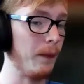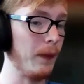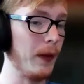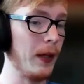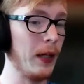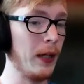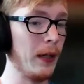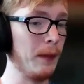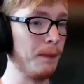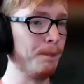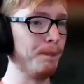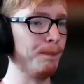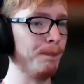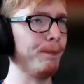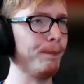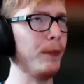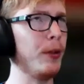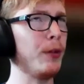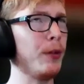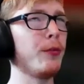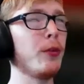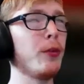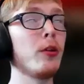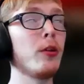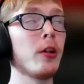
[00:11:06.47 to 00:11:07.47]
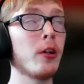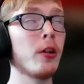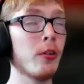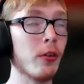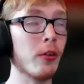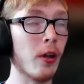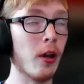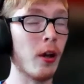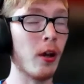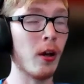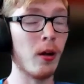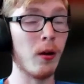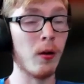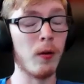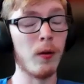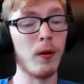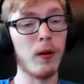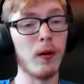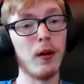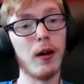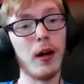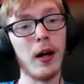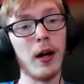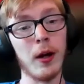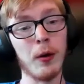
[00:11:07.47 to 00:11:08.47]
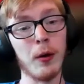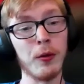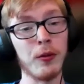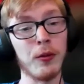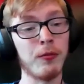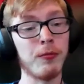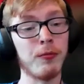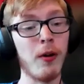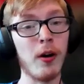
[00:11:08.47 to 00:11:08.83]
um, a few years ago, I was